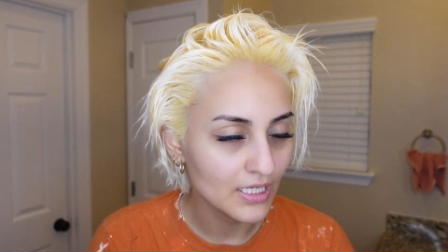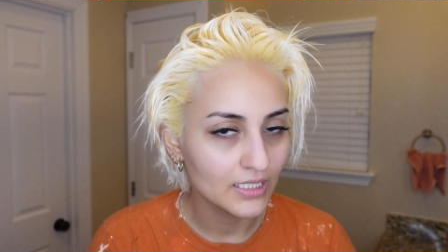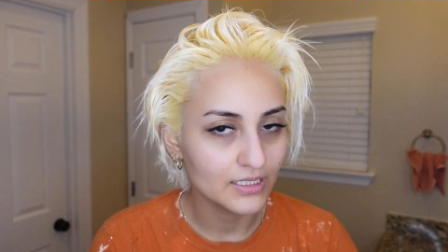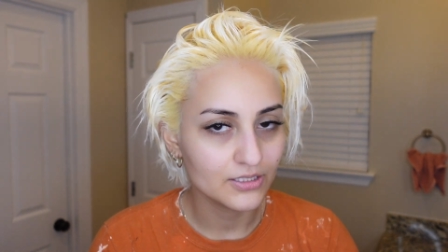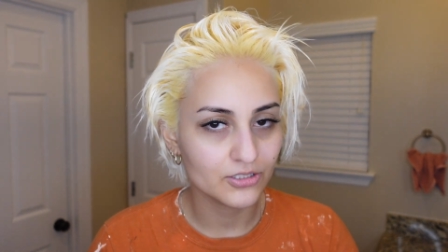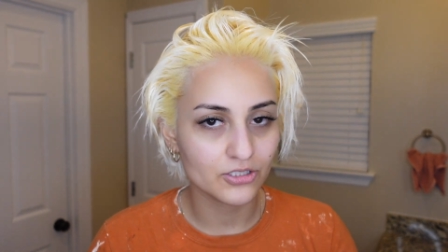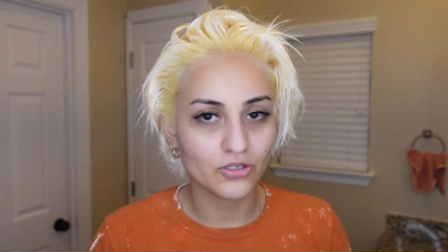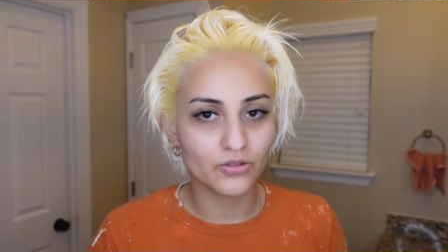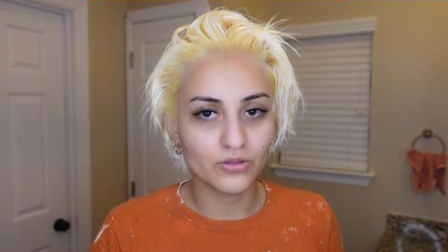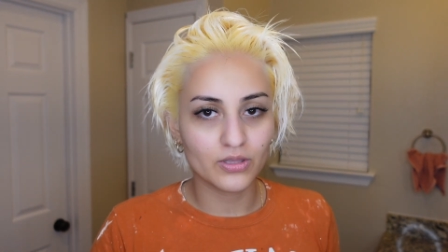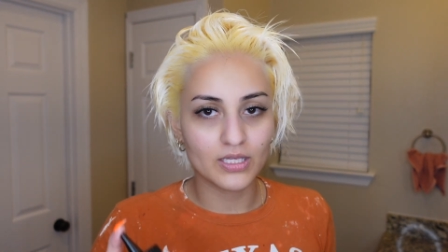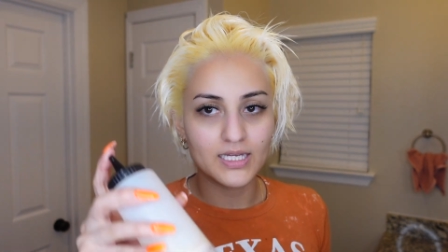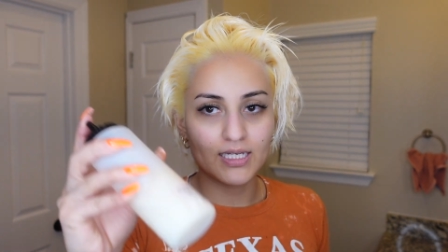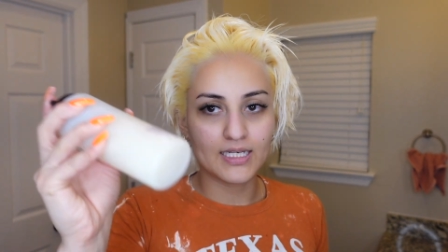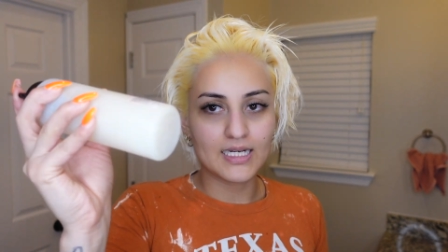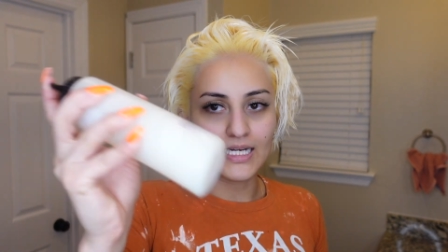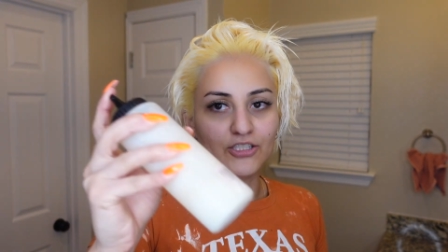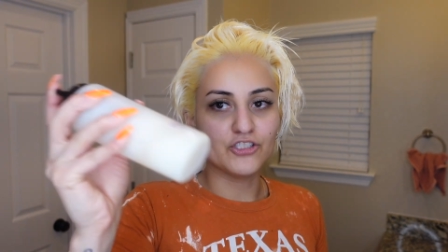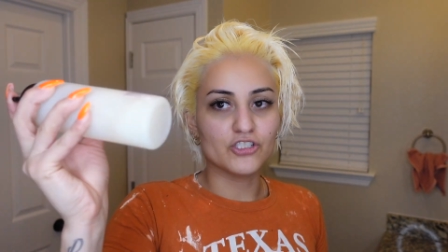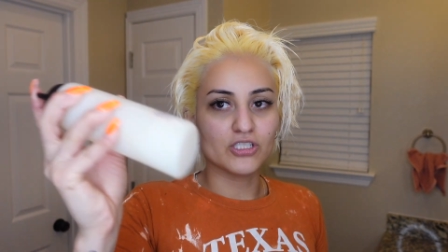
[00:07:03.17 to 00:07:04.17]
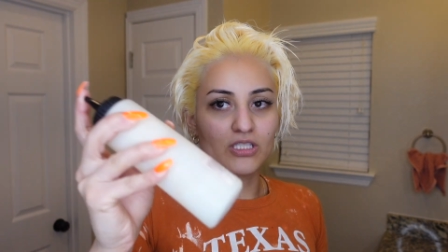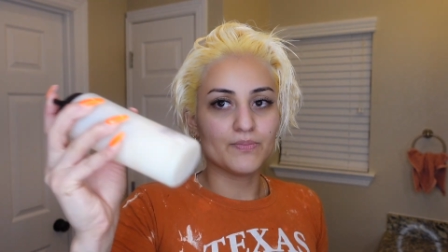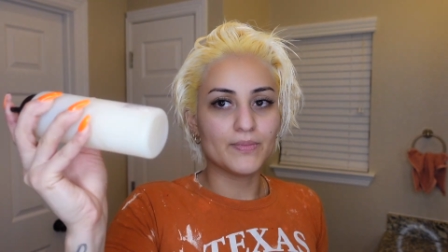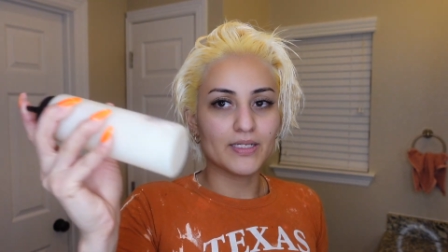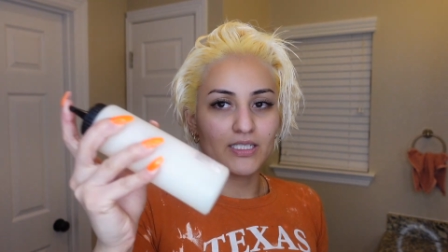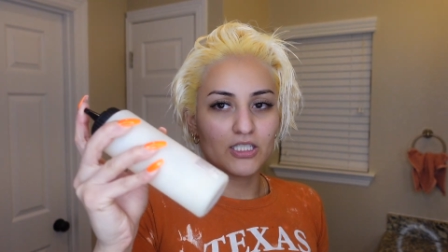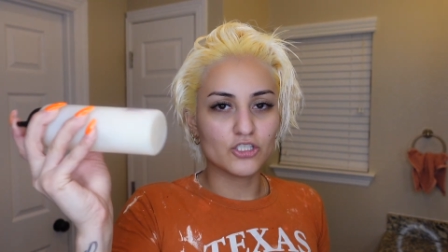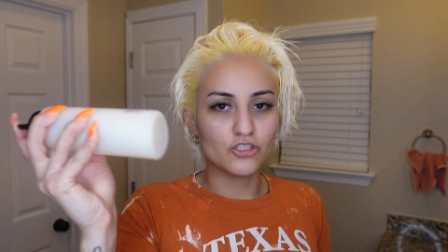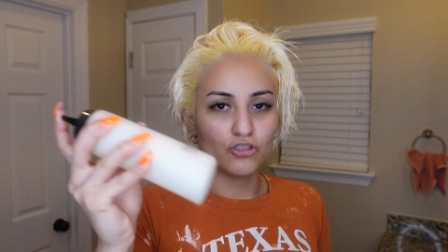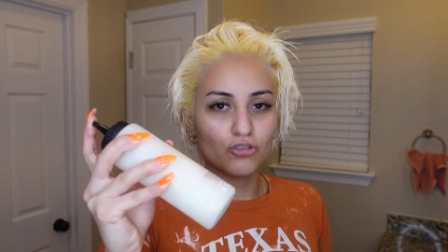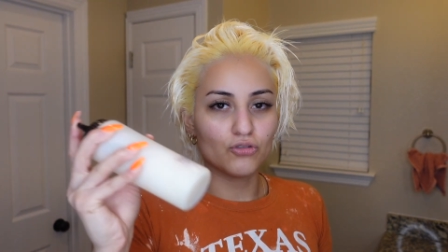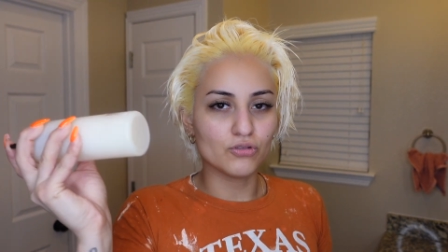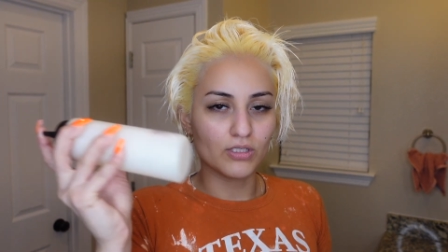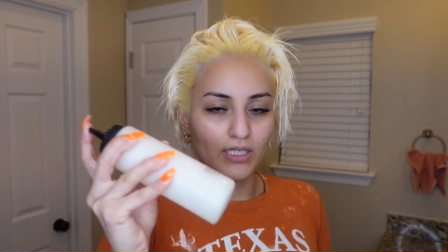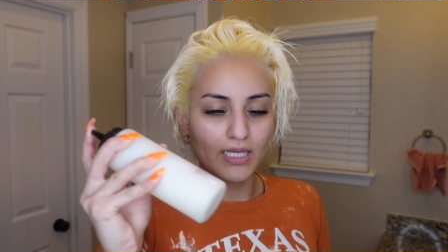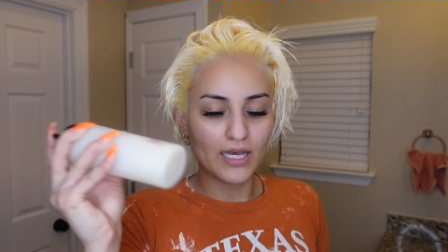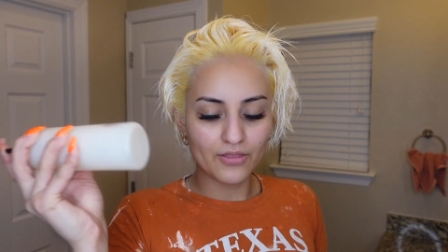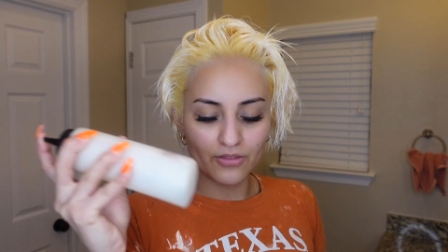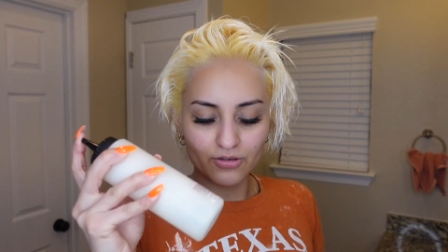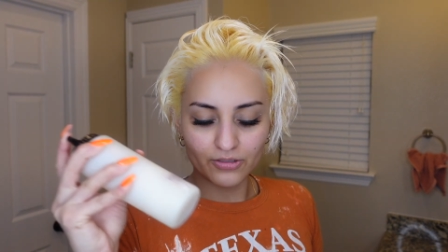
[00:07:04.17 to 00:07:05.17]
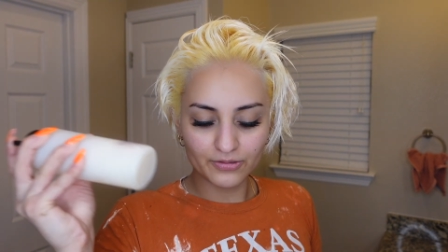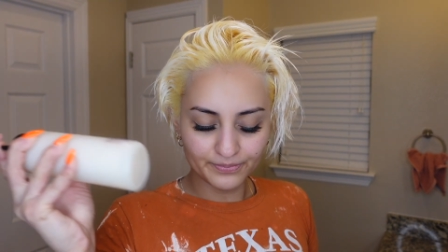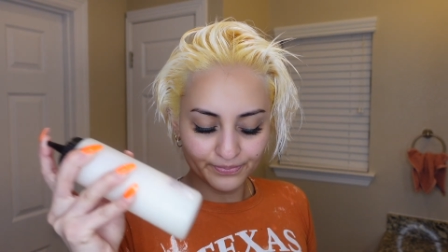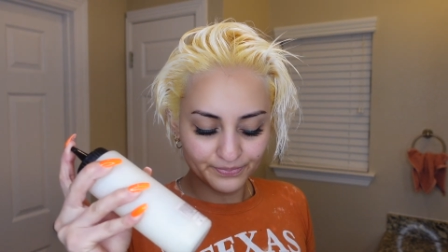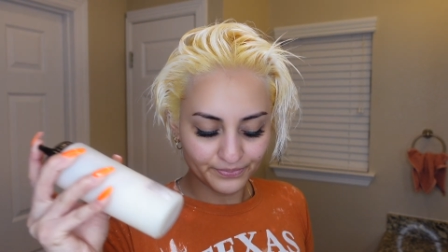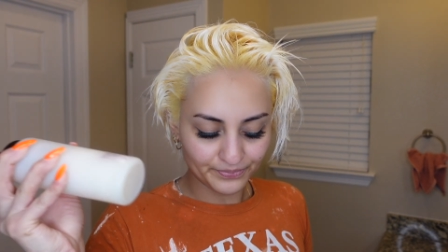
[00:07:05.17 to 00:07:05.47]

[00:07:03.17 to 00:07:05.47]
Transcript: So then I just mix the 2 together.